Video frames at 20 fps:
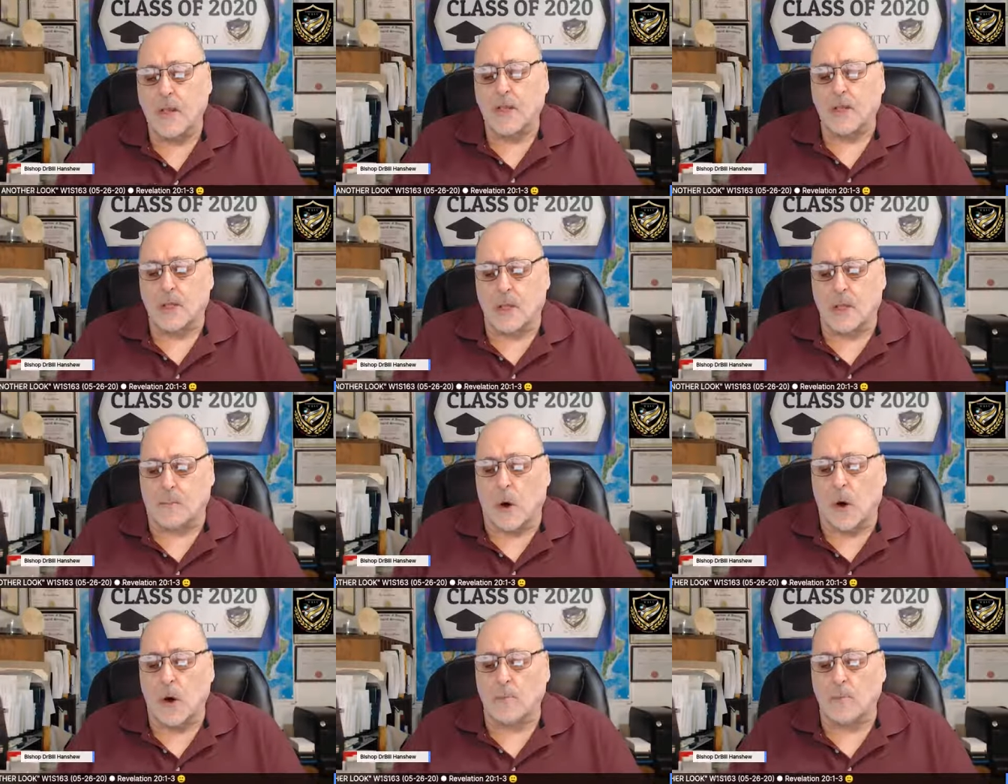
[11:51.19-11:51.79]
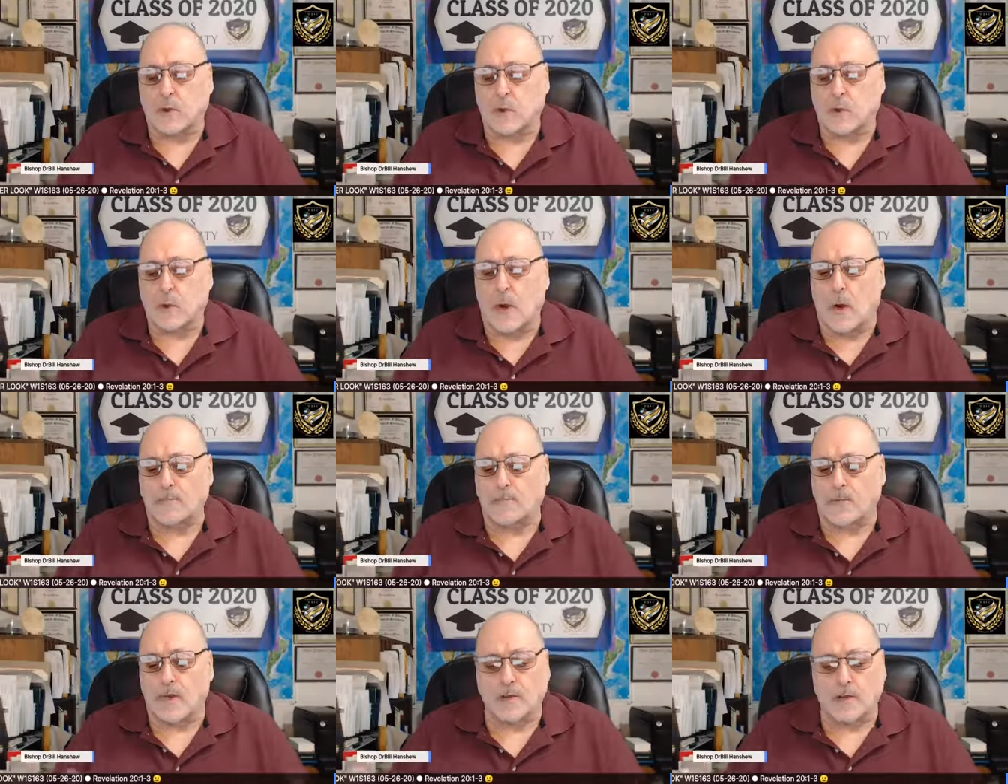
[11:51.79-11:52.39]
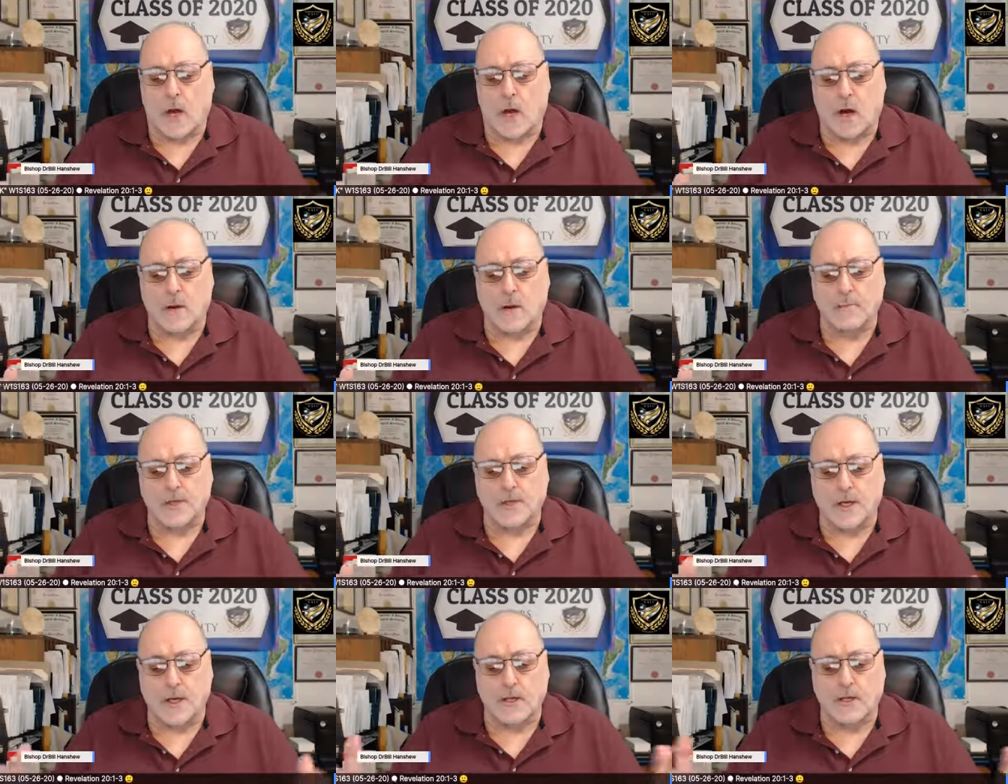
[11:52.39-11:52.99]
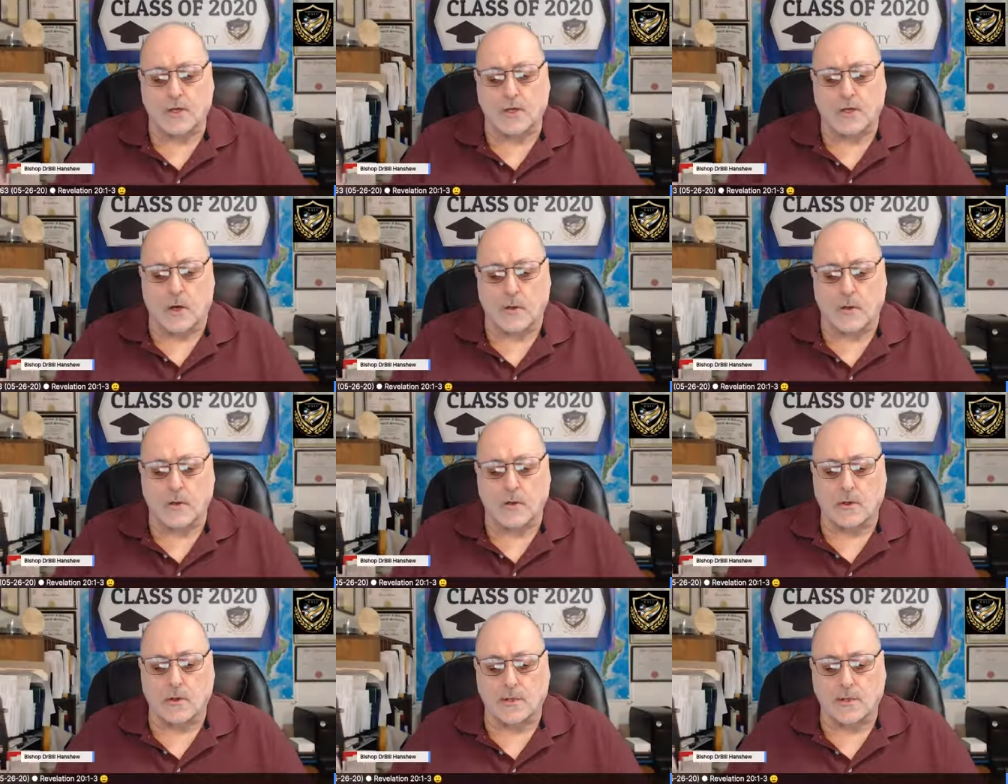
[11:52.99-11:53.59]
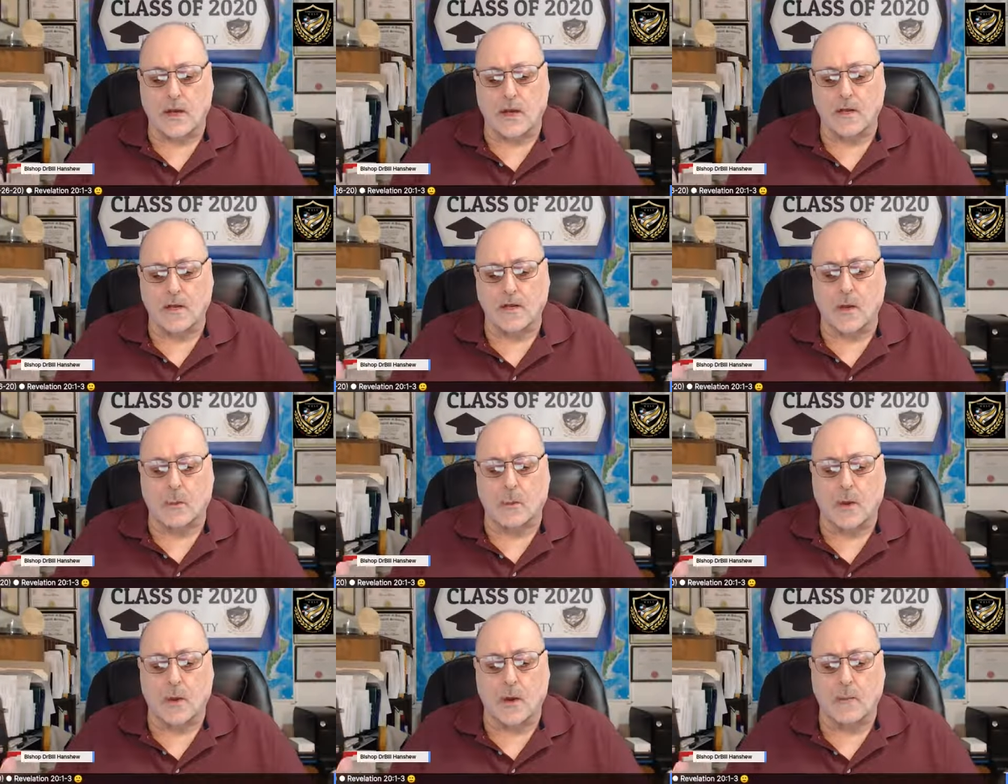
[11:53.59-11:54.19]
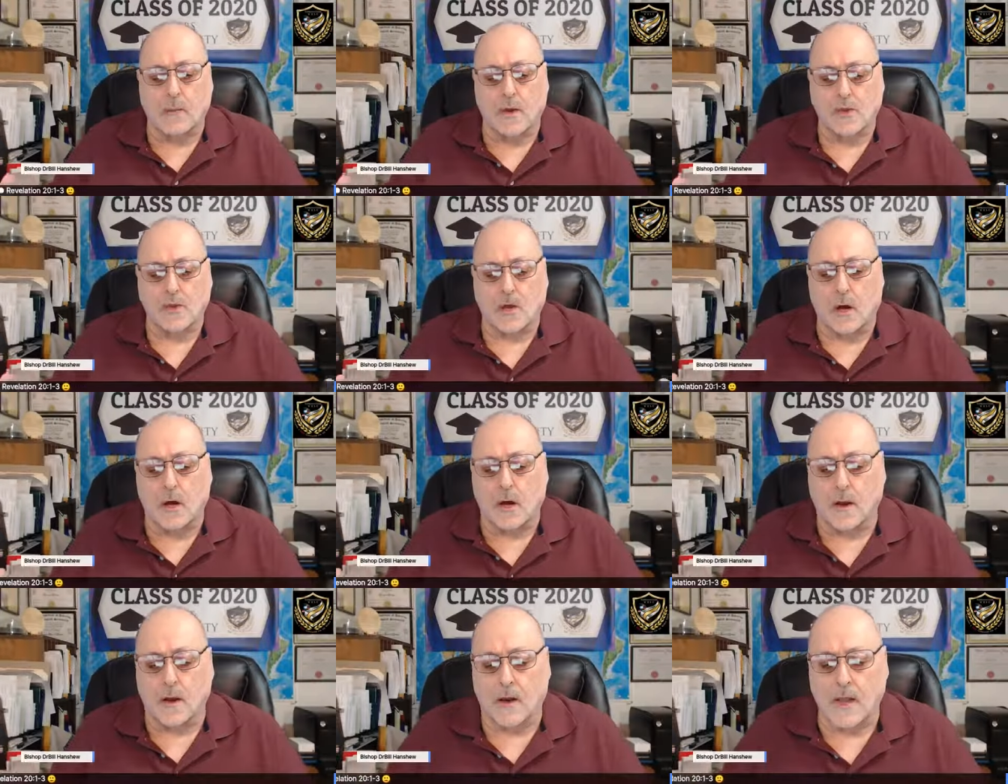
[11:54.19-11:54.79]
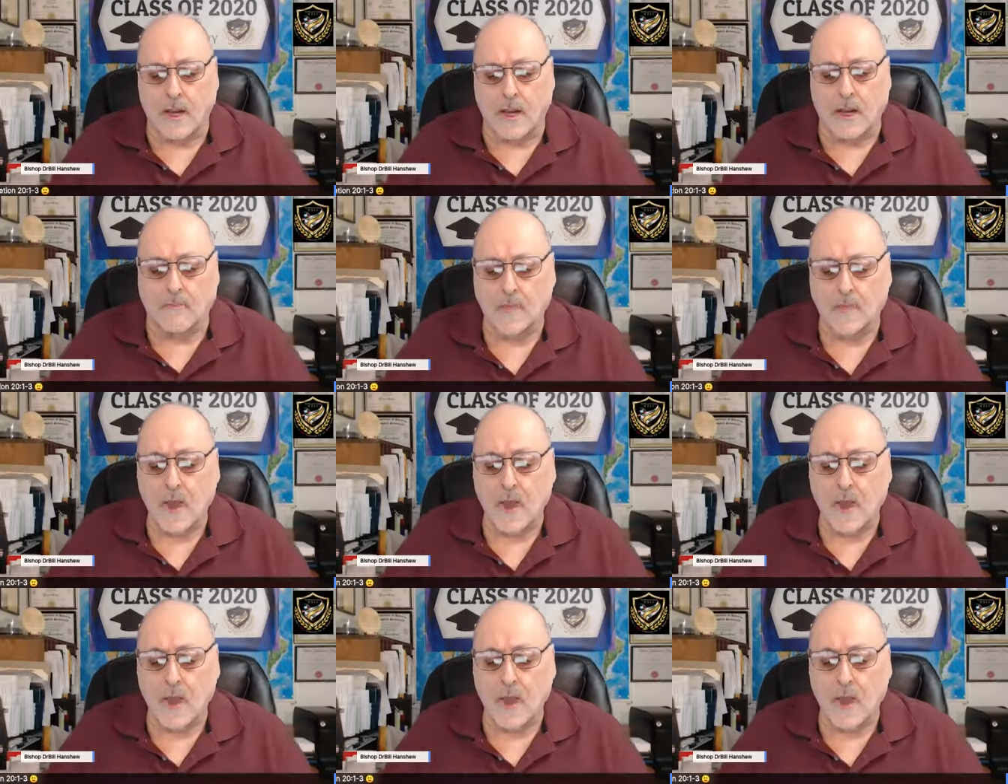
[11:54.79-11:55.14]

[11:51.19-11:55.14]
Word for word: The Pope swept his arms in a circle, saying that we must all leave.